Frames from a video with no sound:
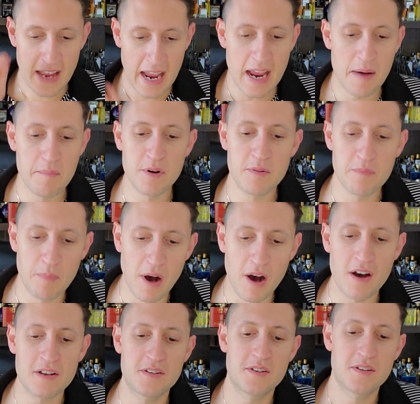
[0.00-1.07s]
amber,
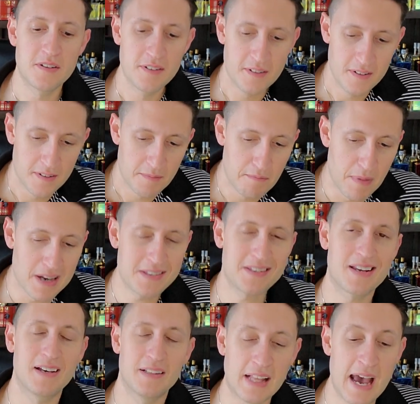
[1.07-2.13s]
moss,
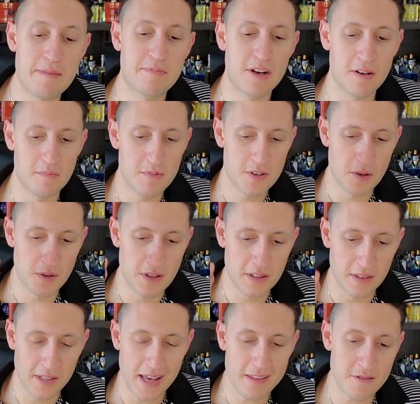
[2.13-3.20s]
musk, labdanum. So the
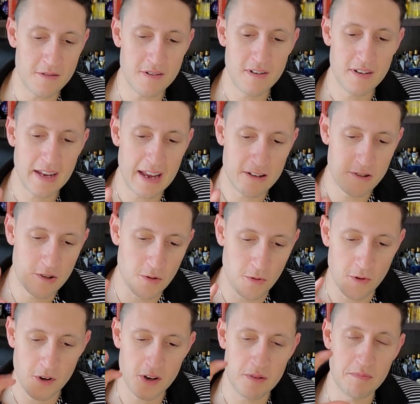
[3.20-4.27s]
leather,
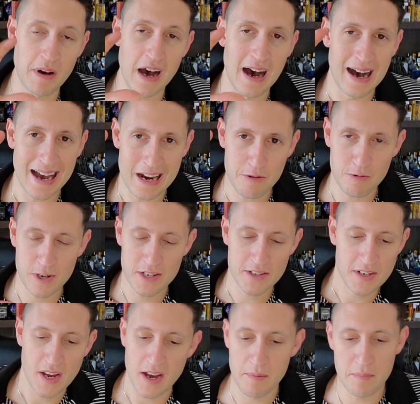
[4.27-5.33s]
castoreum, iris
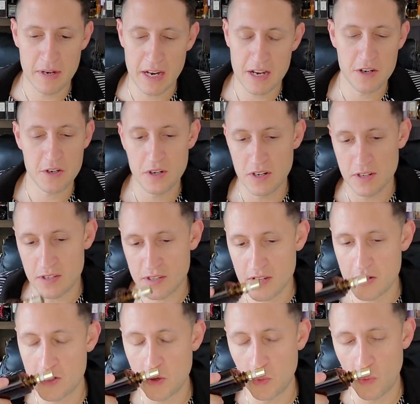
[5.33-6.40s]
combination is
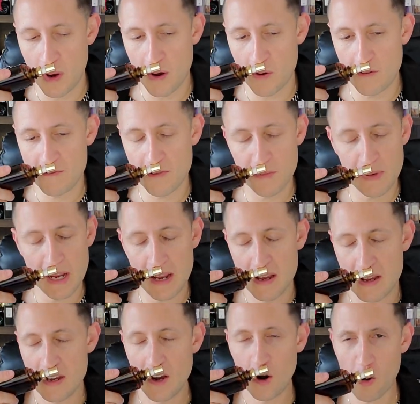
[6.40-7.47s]
such a winner for me.
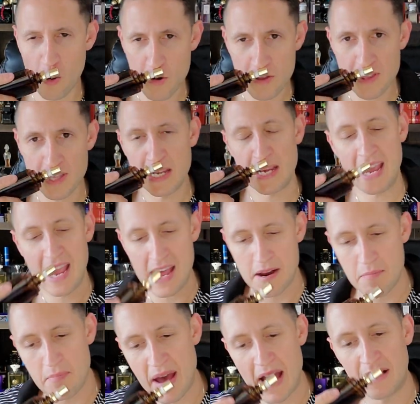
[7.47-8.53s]
Earthy,
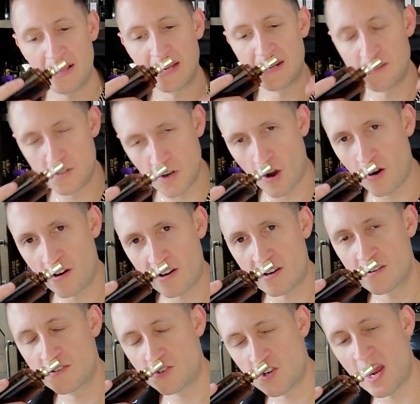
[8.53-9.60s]
animalic, dark,
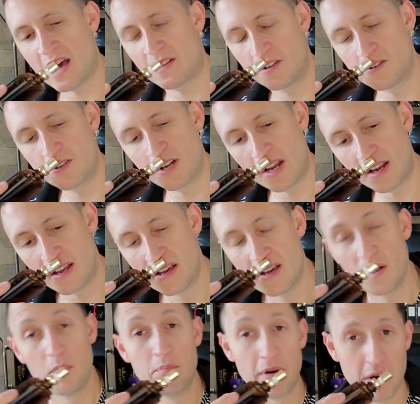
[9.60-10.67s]
challenging,
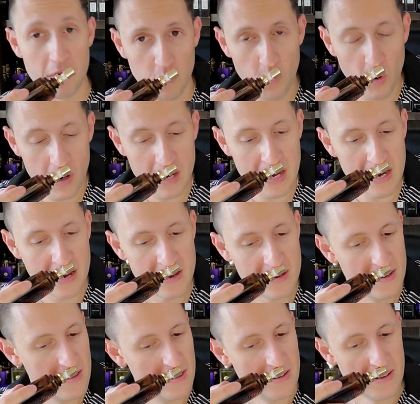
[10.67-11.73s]
but woody.
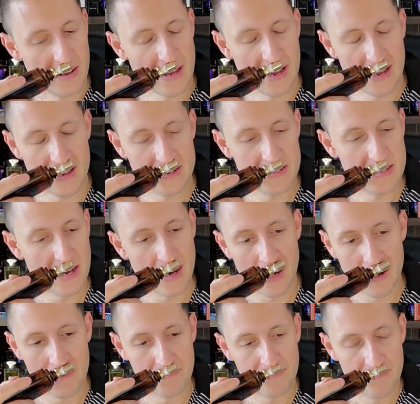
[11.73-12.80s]
And
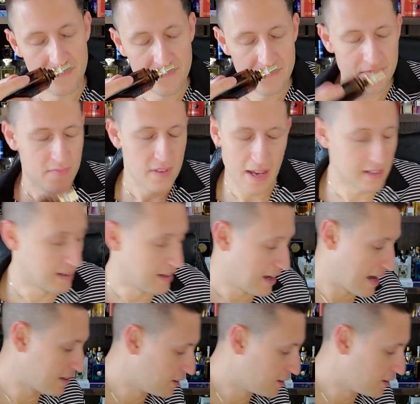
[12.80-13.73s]
um, I, I